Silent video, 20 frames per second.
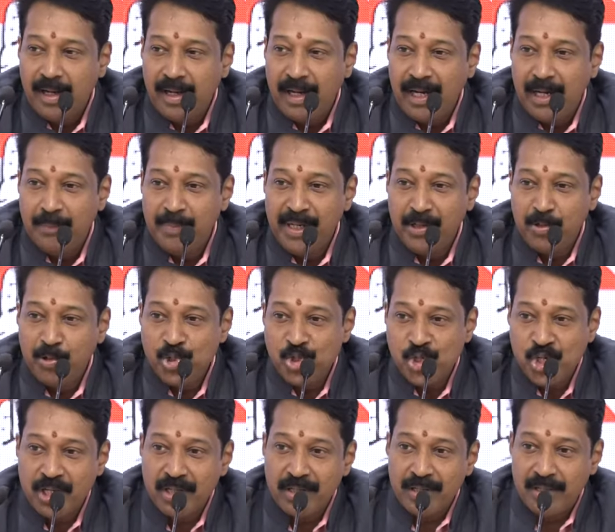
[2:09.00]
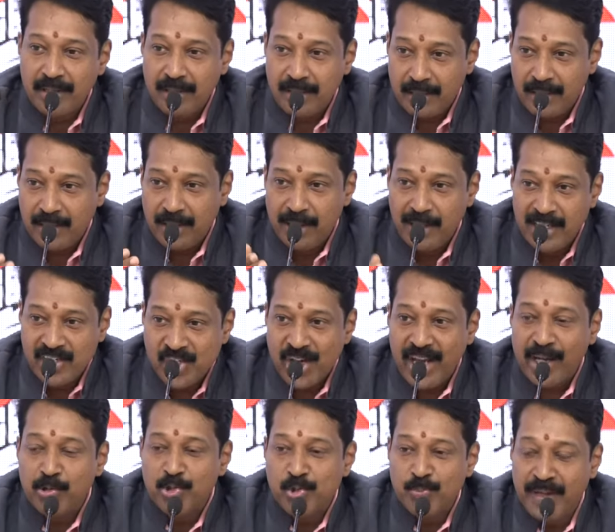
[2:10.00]
Abhi kuch list hai
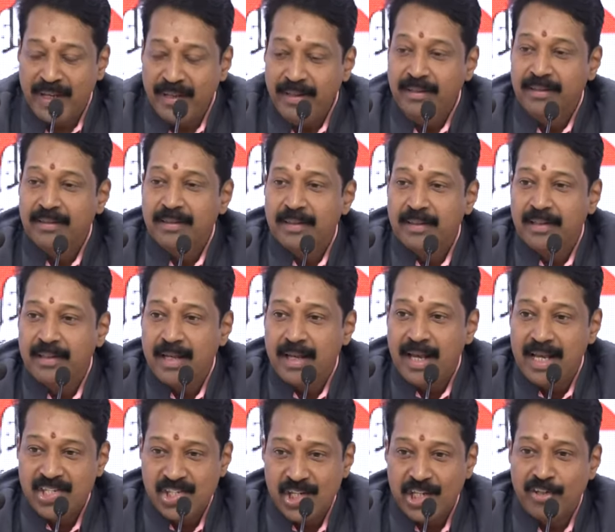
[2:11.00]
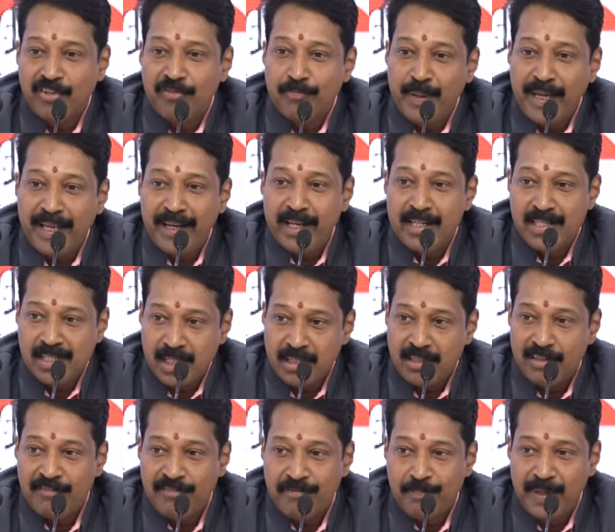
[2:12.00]
usme, a set of pen,
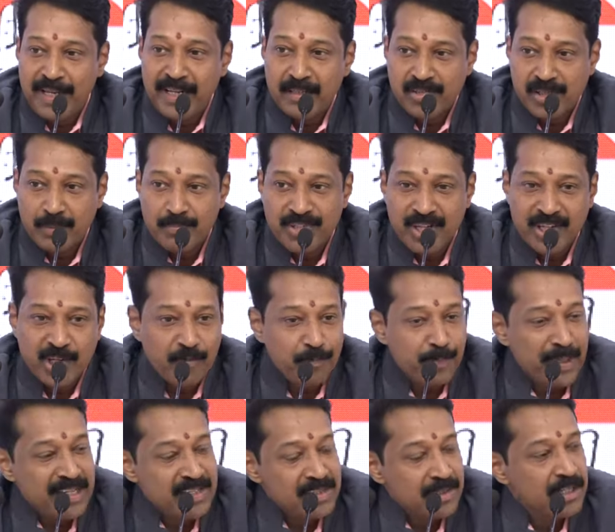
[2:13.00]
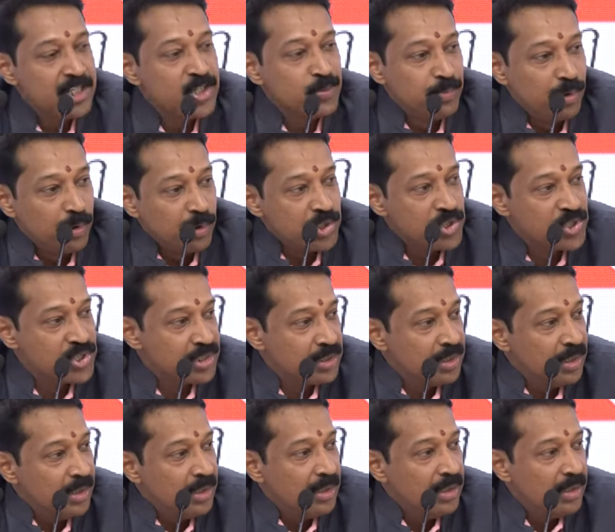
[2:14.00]
some set of pencils, books,
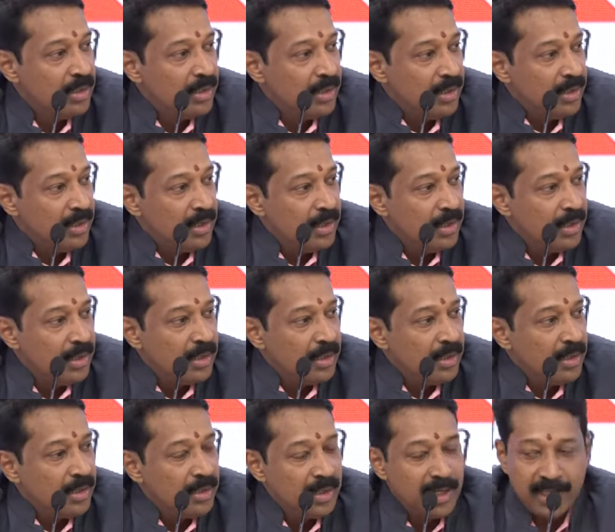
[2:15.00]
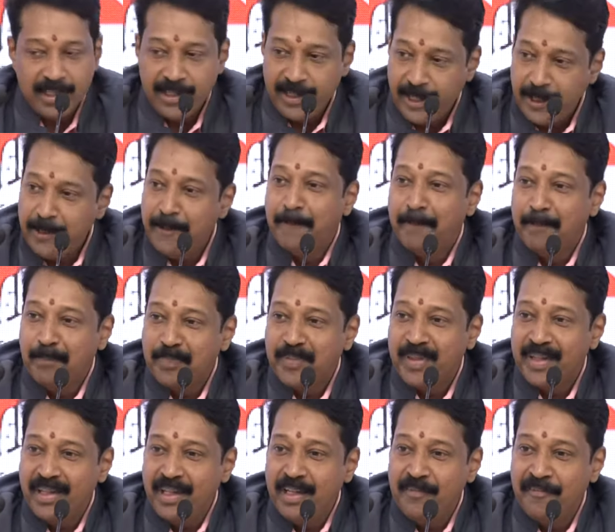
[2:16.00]
like that.
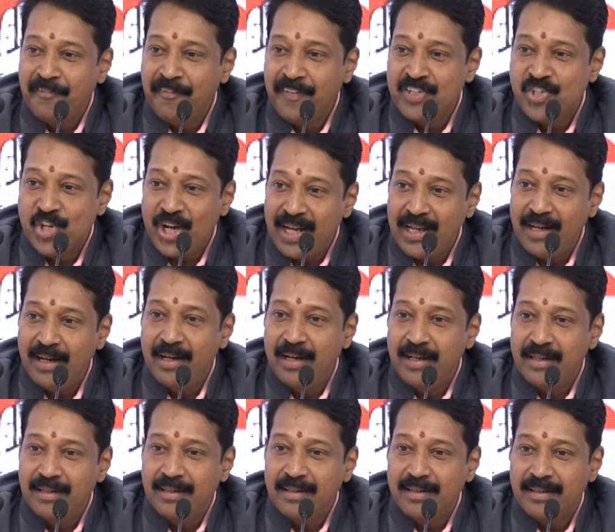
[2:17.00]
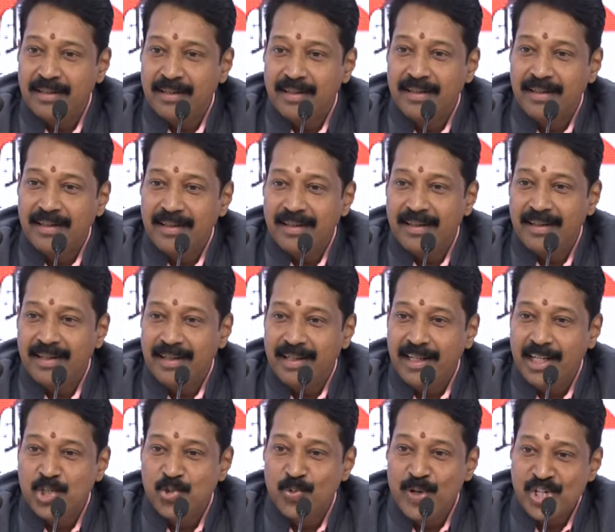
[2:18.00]
If a child
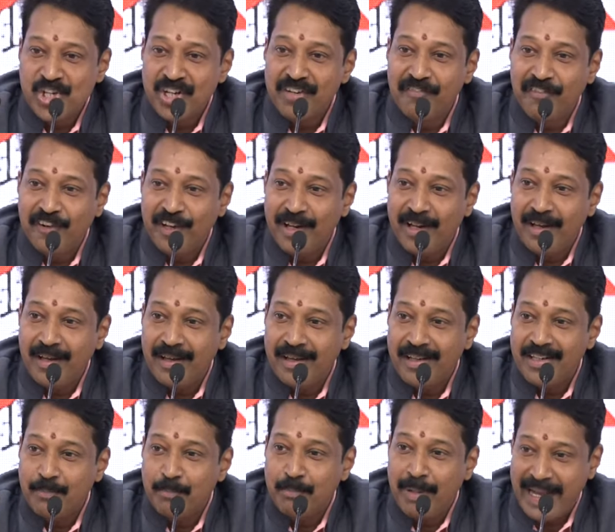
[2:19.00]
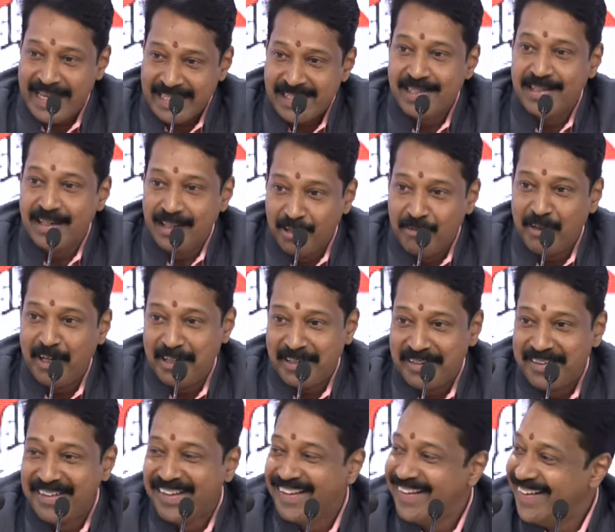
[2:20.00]
is wishing for a bicycle even,
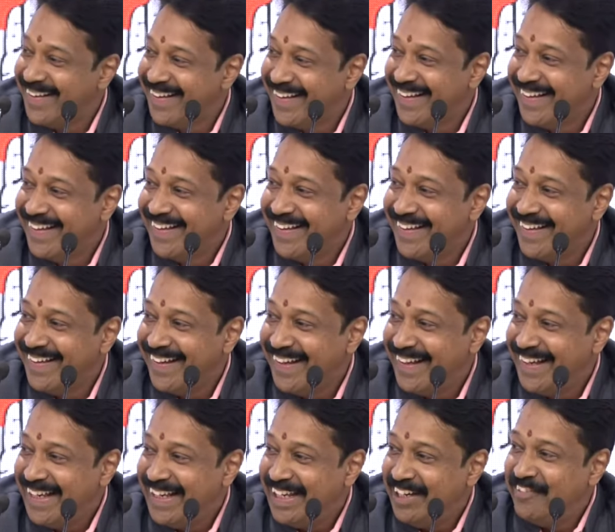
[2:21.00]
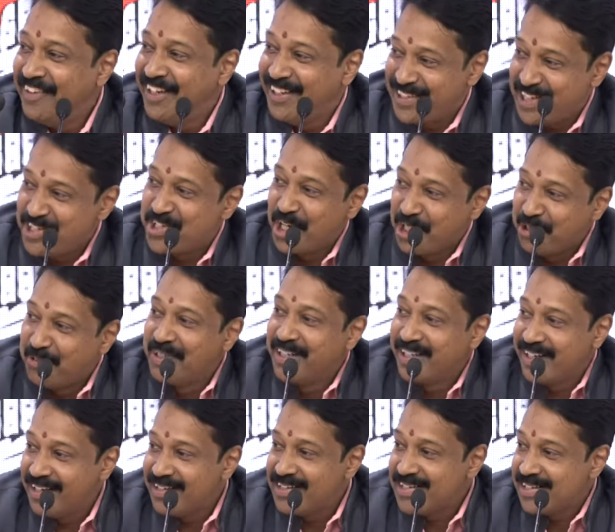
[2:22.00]
if it is a genuine
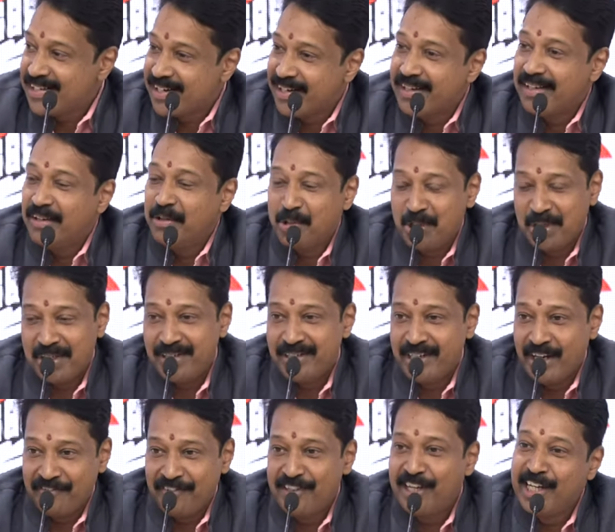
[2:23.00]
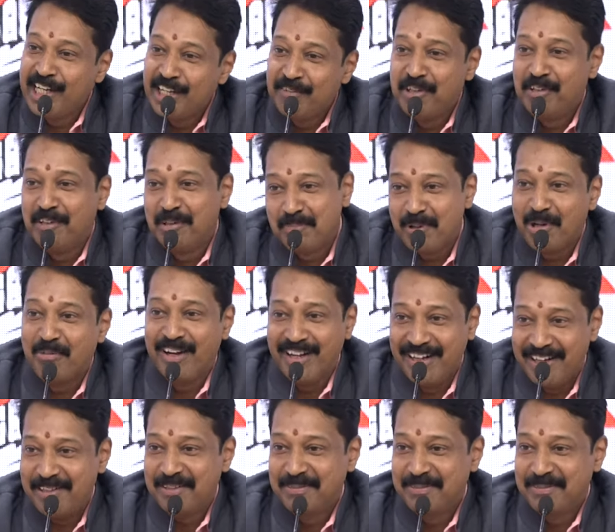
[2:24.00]
case, definitely we will provide it.